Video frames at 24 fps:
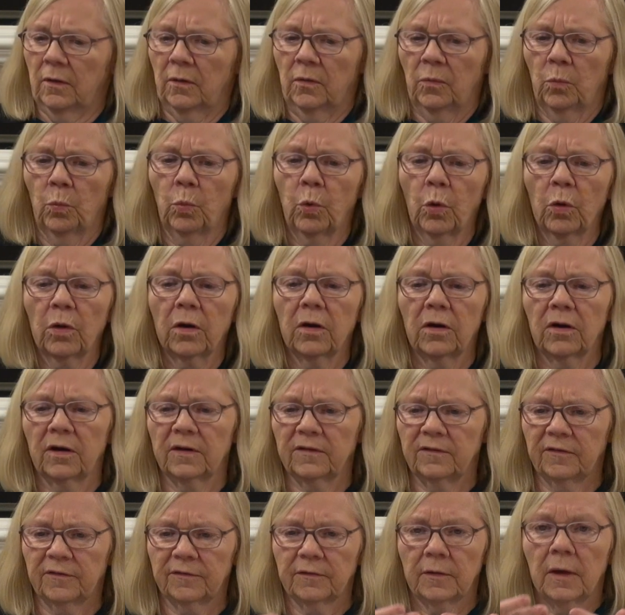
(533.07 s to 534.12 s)

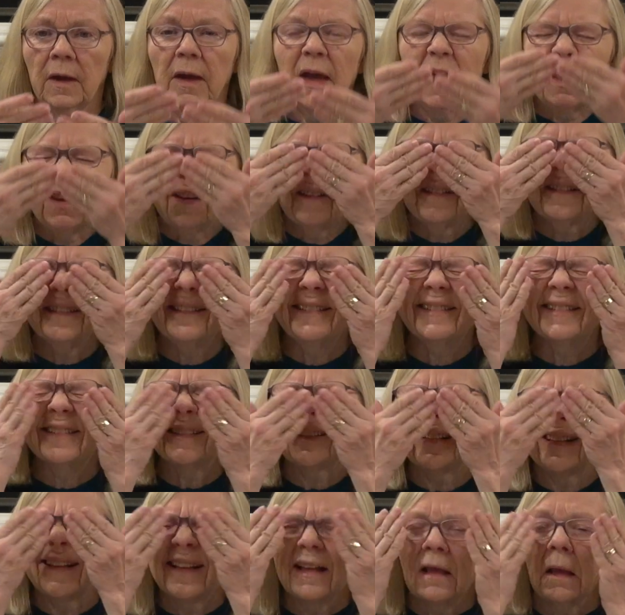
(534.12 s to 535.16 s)
words, and you'll just
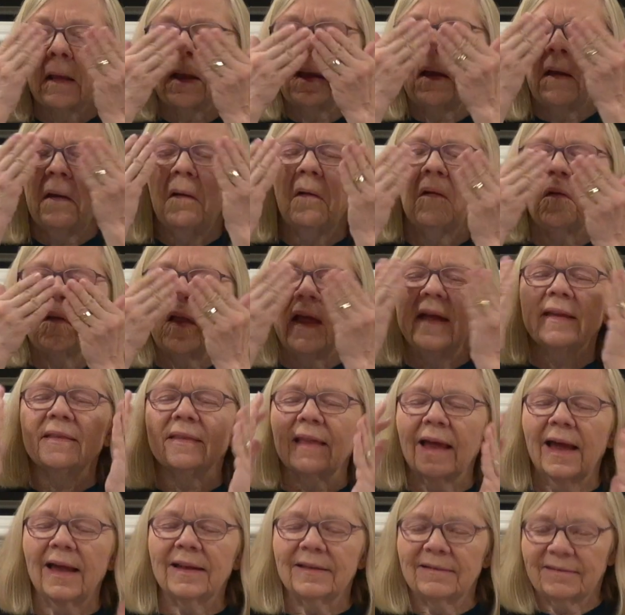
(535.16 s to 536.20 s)
go like
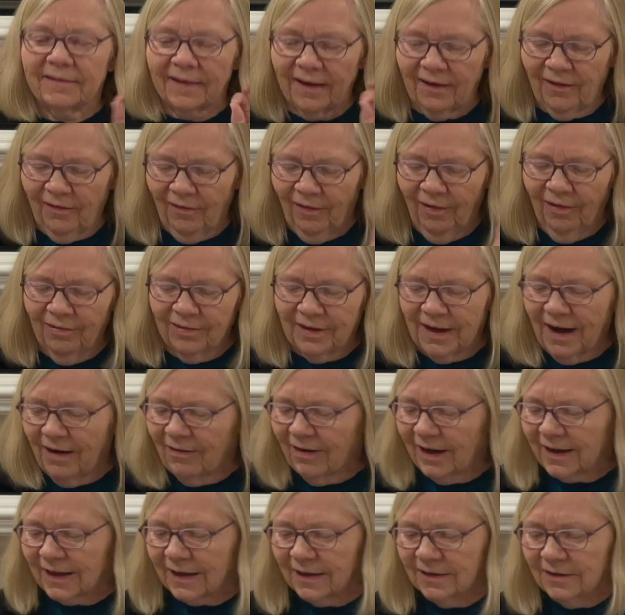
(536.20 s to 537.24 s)
that. Oh, now
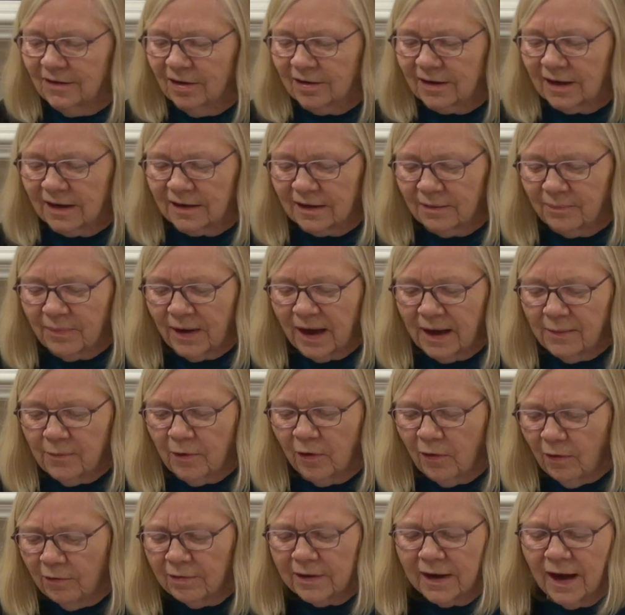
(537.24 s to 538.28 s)
I can look at the
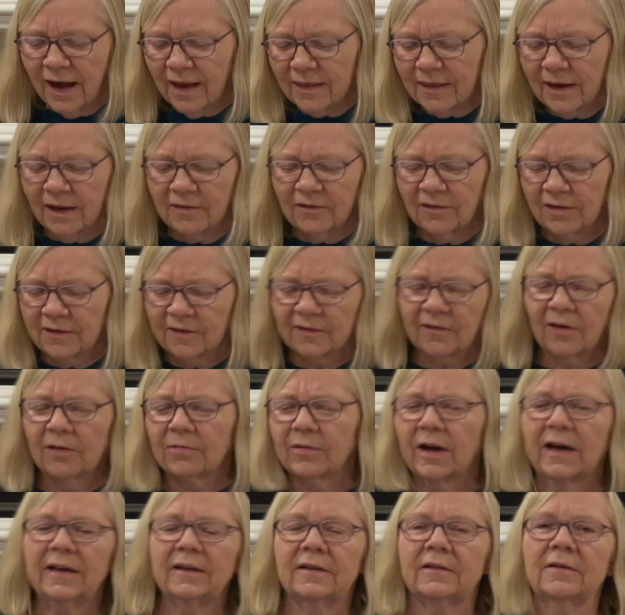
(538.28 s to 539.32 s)
Bible. Oh, yeah, that looks all
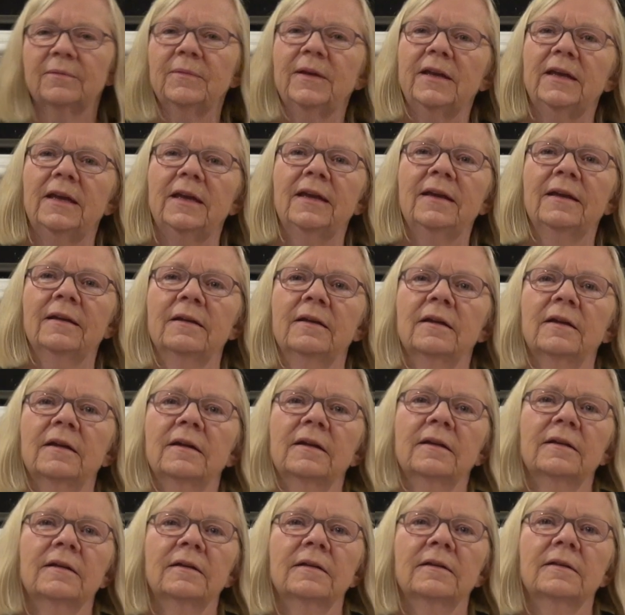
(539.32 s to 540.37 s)
right to me.
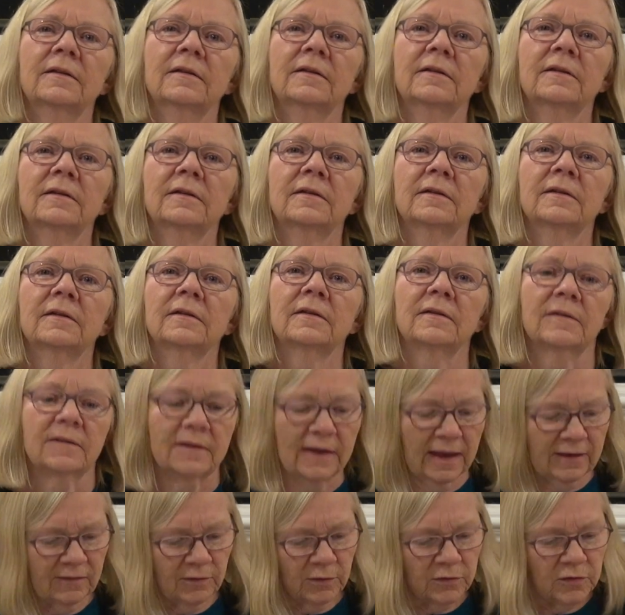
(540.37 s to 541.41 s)

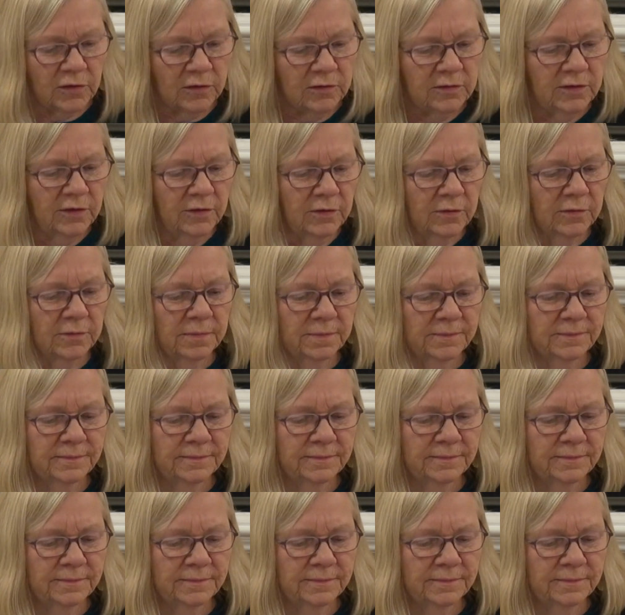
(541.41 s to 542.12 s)
That's what you'll do.